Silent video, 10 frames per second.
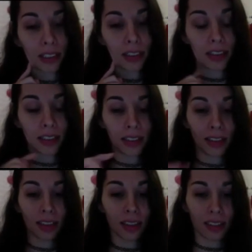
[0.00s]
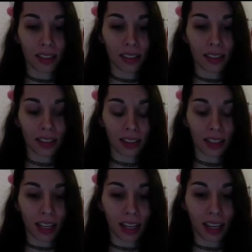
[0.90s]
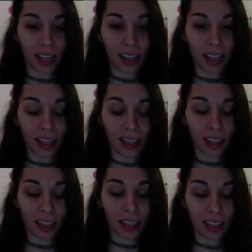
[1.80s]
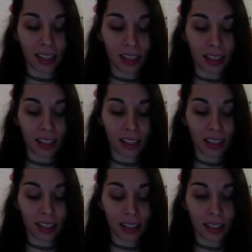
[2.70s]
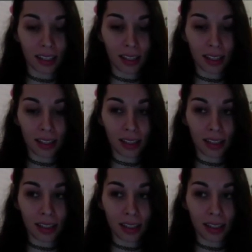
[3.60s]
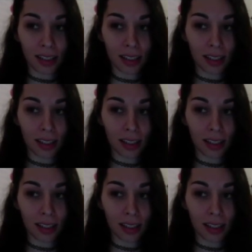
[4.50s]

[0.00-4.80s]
The person shown says nothing.